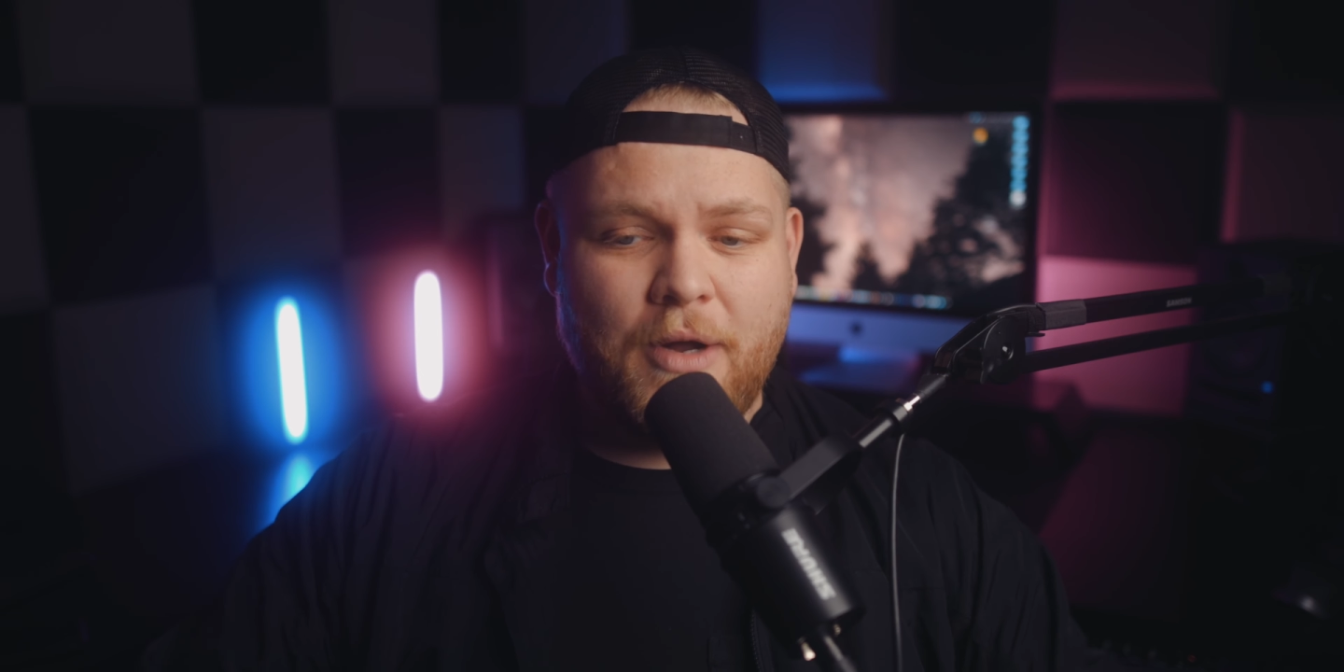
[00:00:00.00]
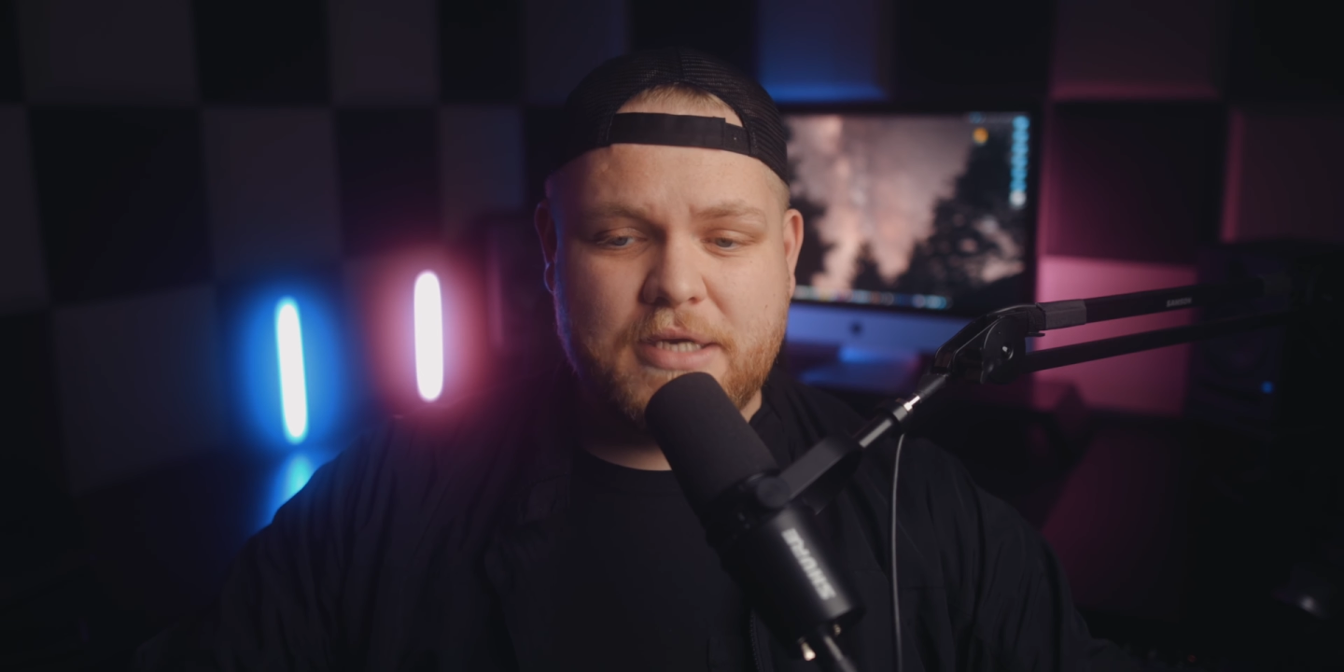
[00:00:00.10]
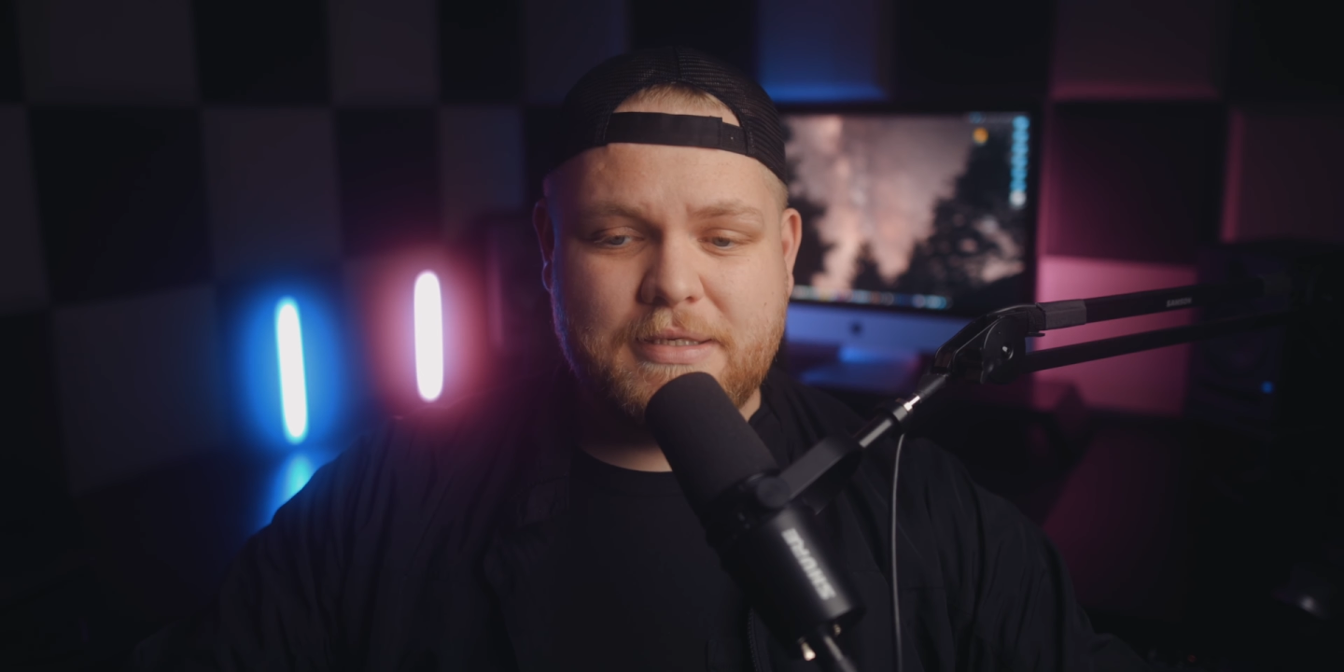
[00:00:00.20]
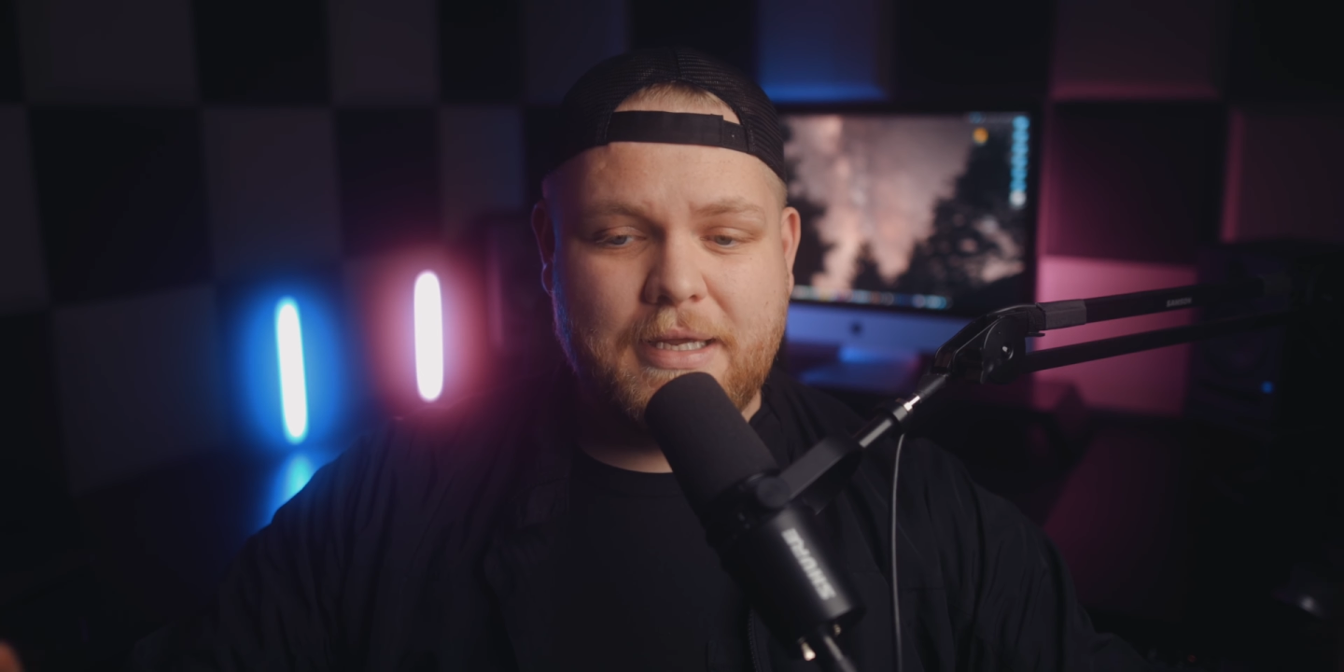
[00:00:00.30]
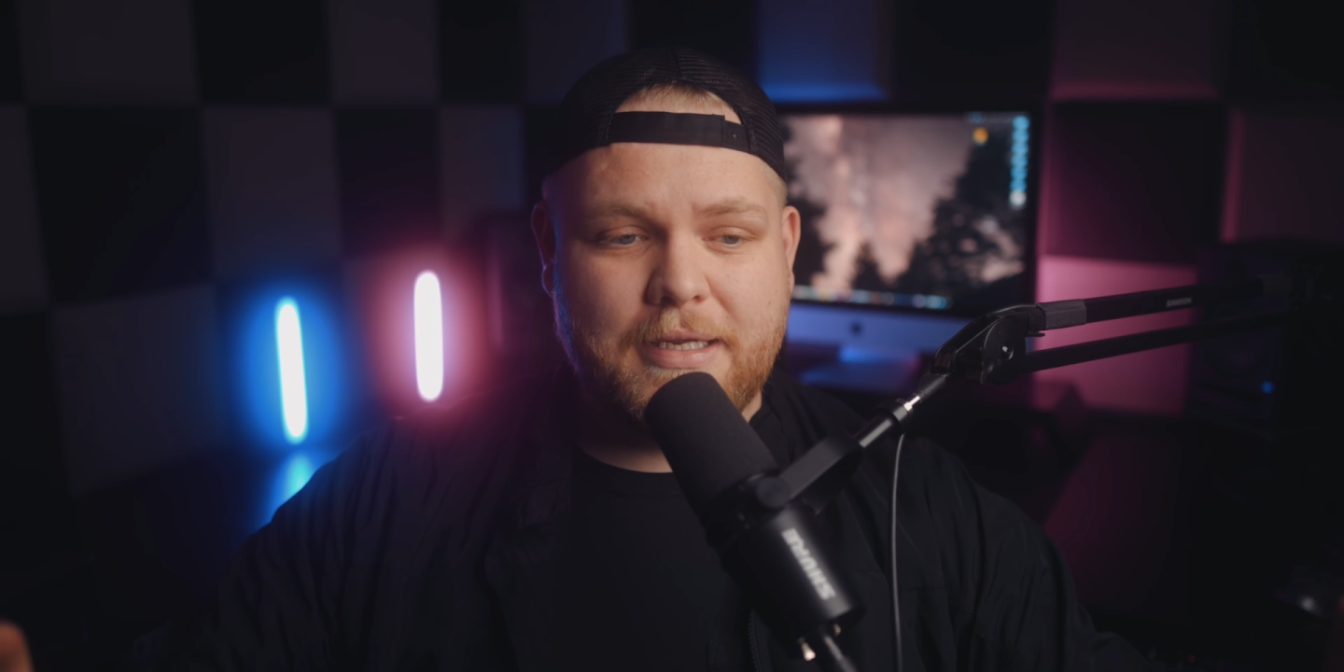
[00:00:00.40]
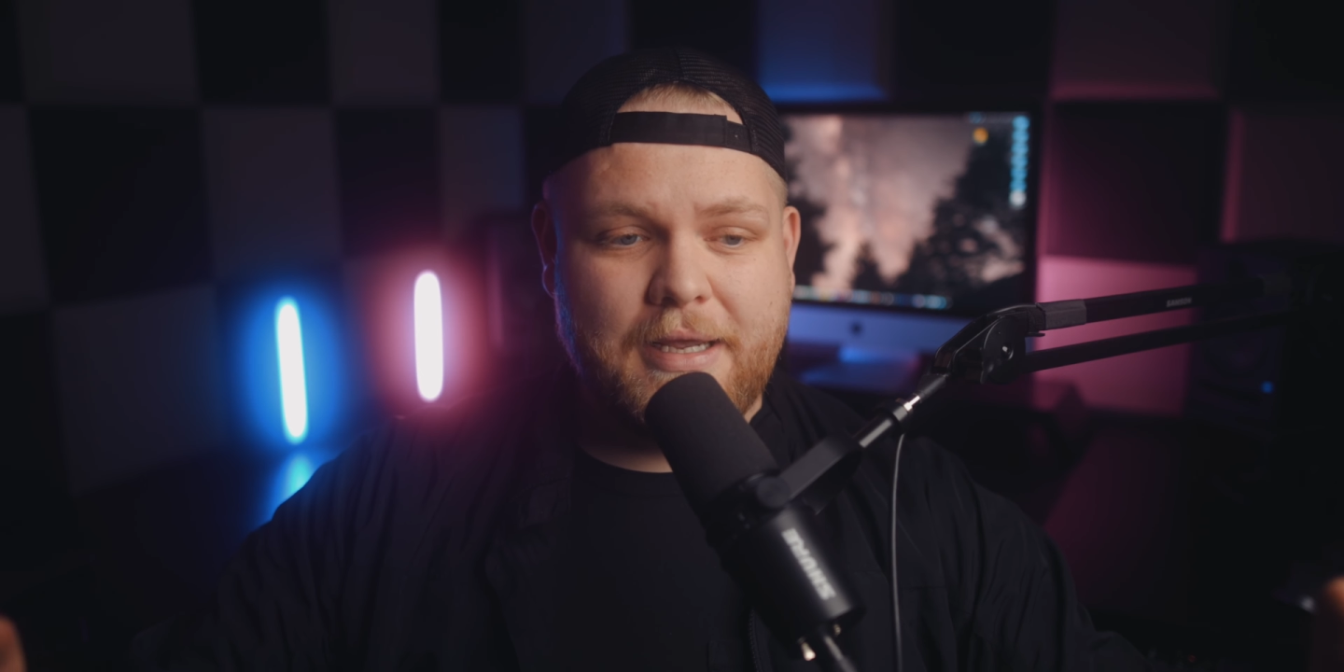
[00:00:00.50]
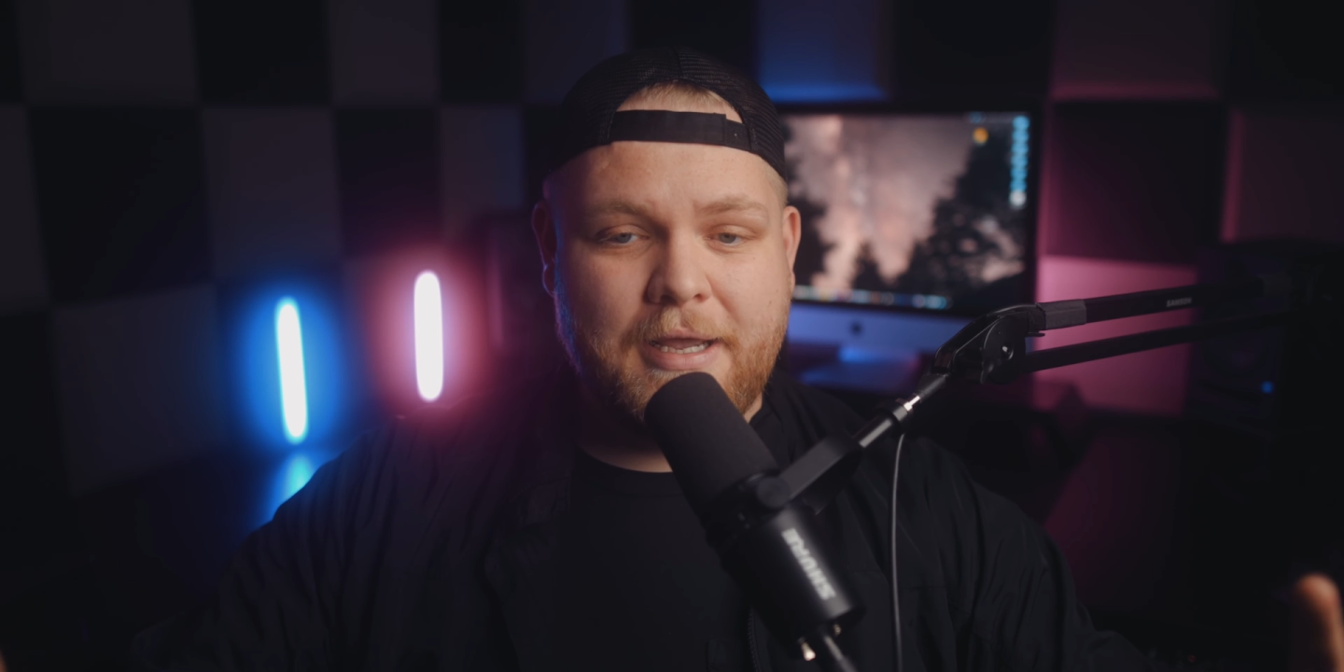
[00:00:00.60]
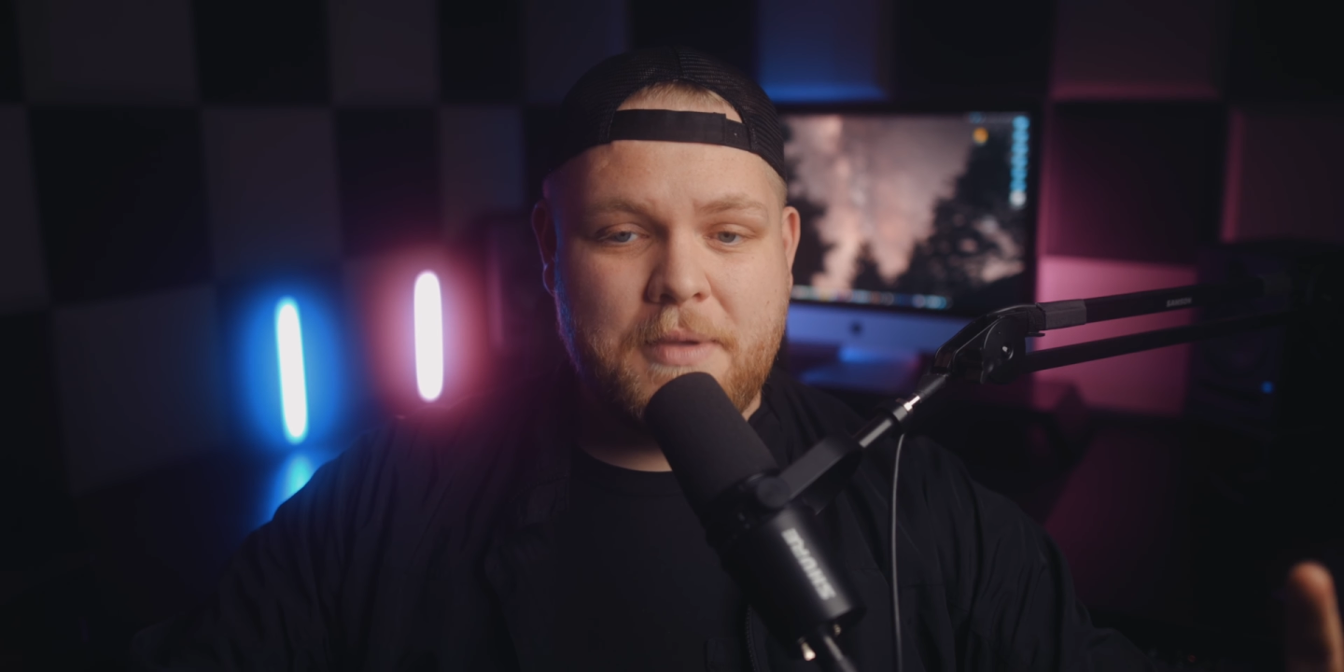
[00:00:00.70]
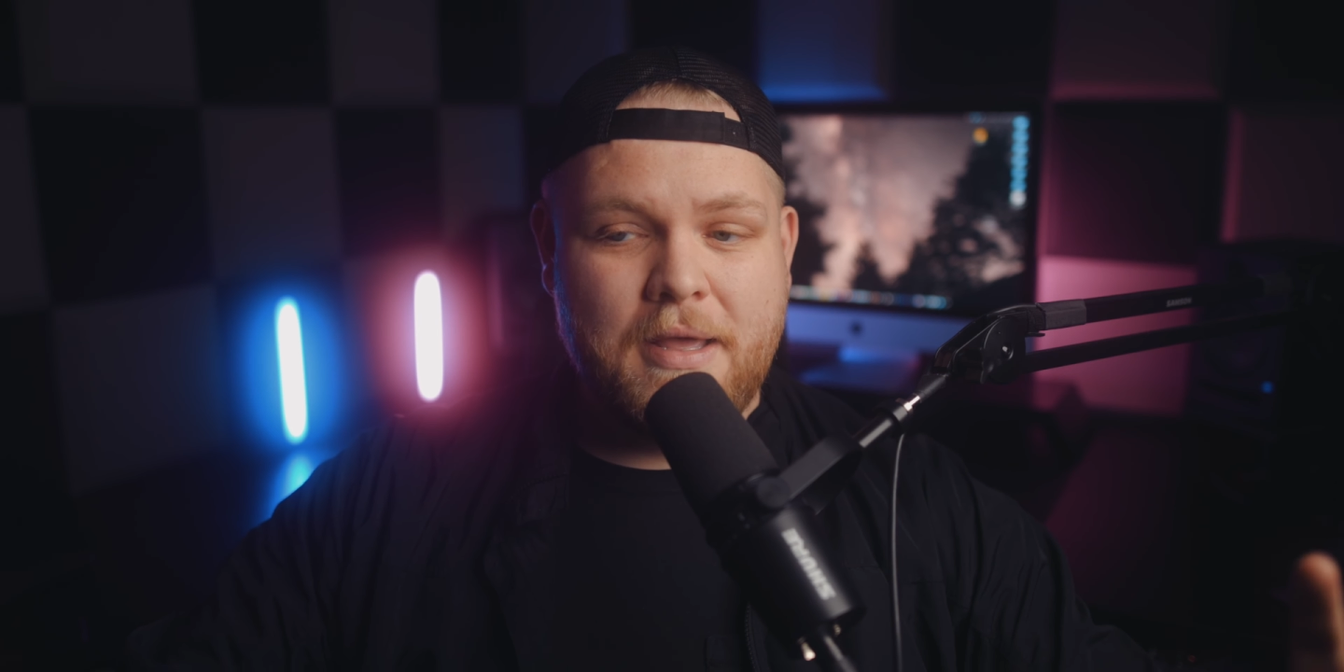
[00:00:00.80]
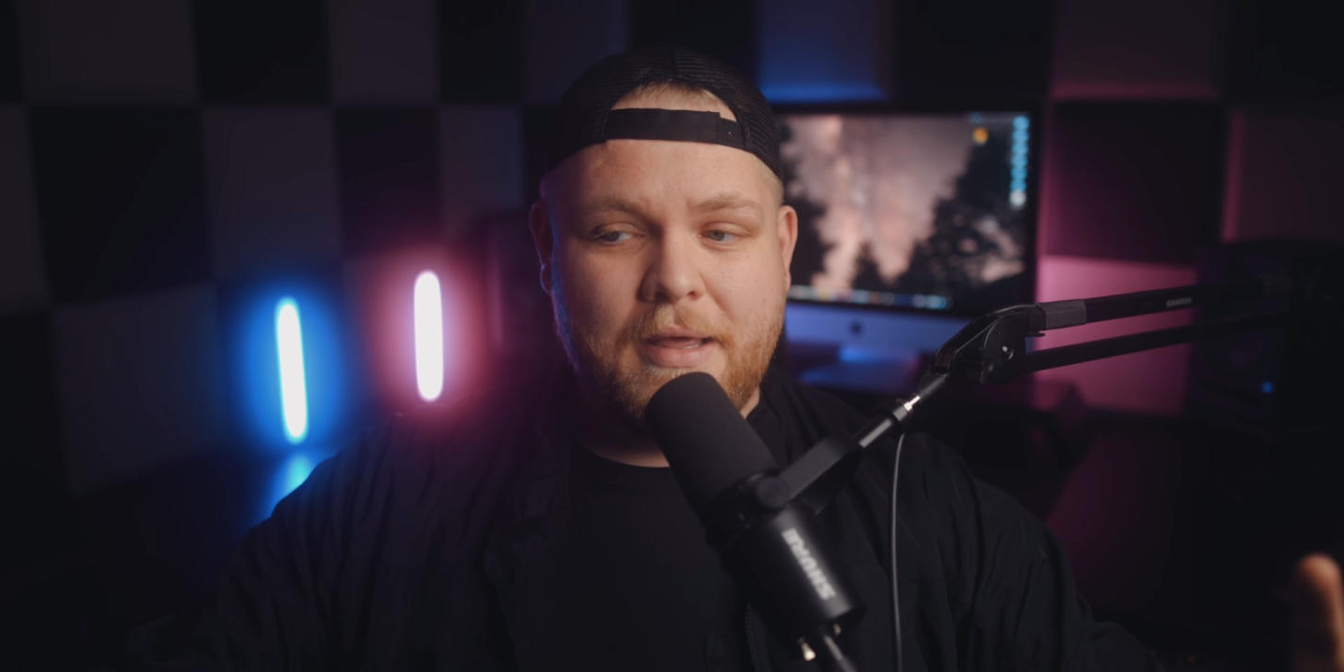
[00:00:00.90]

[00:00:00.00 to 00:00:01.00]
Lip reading: watching Endgame,